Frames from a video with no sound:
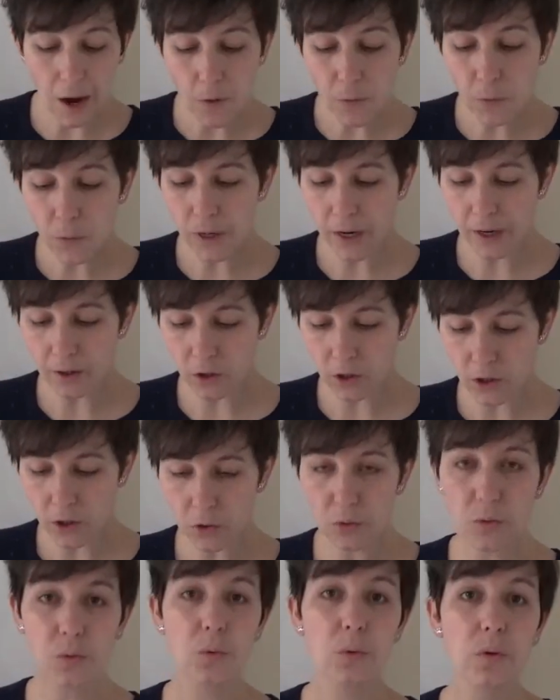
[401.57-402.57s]
we are going
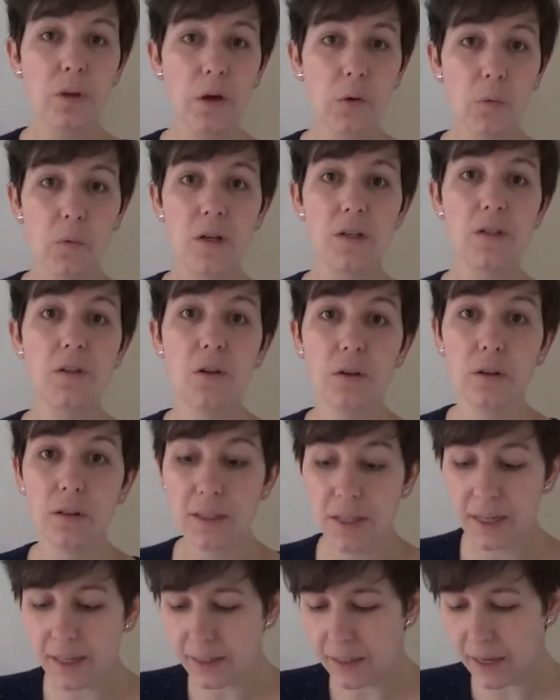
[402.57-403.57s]
to do the question
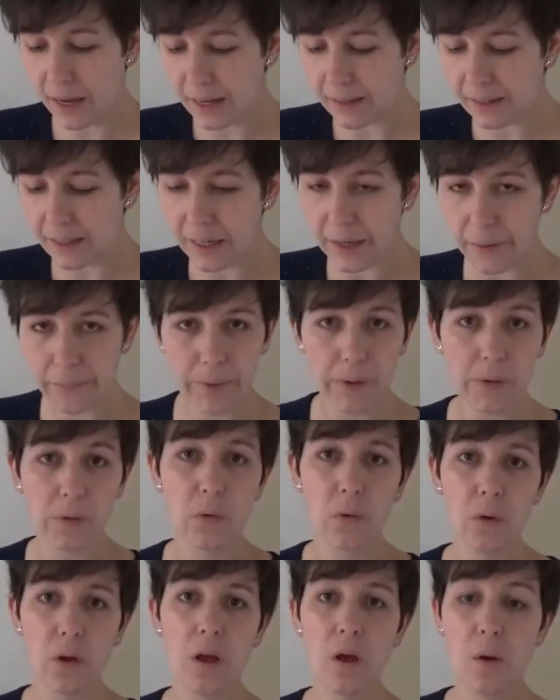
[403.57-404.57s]
10 and 11.
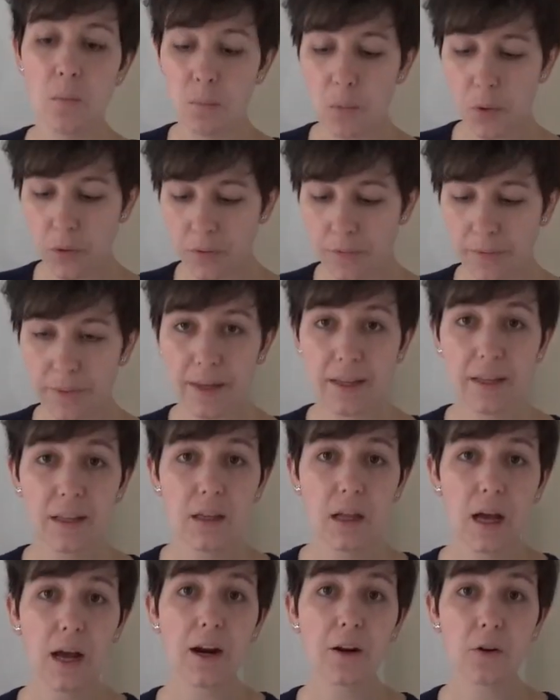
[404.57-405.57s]
Both of
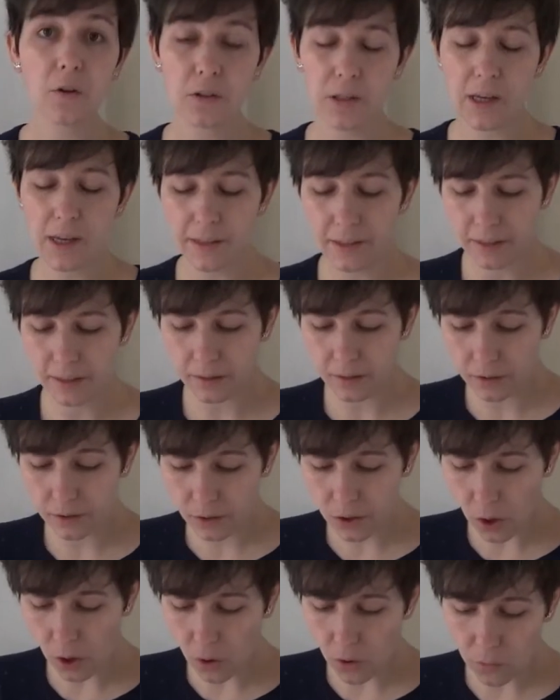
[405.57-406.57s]
them are connected.
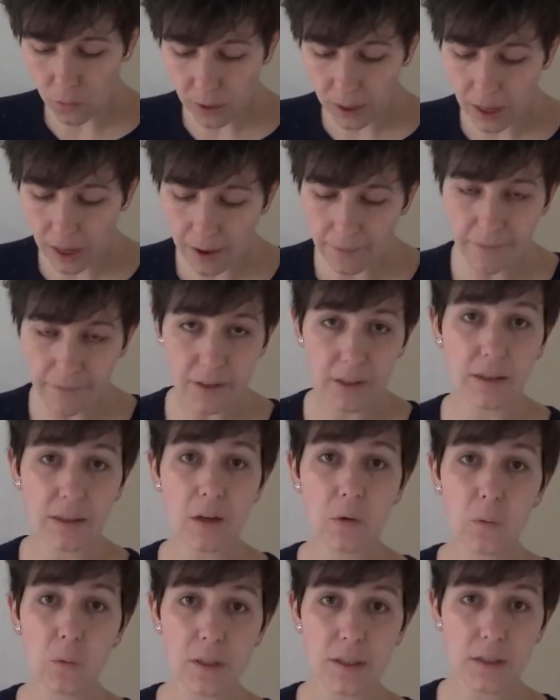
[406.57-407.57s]
So we have in the
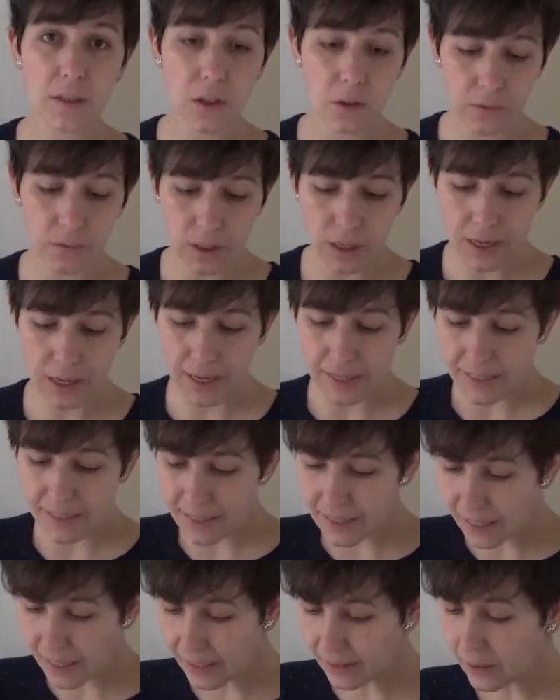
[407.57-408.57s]
question
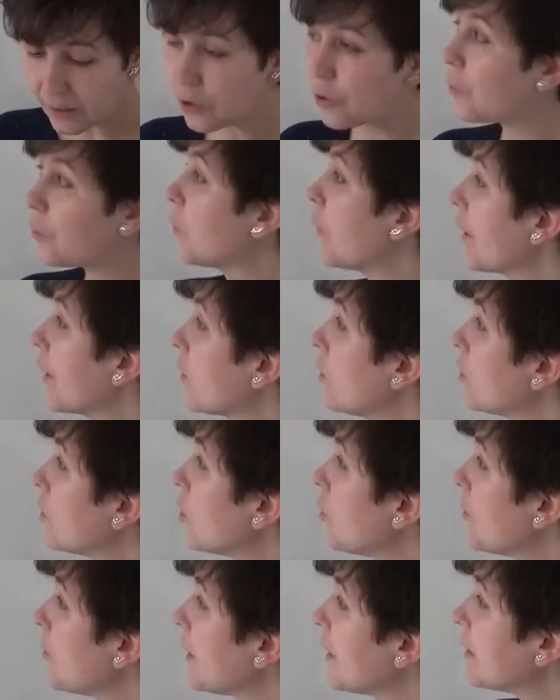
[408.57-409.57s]
10 two
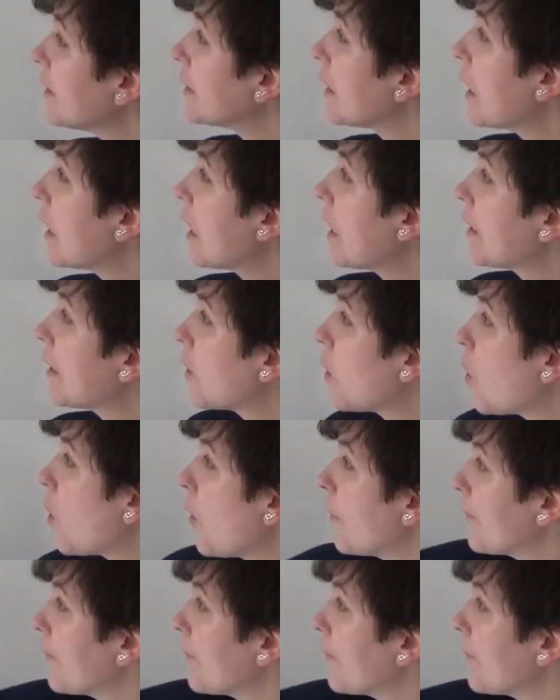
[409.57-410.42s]
economies, home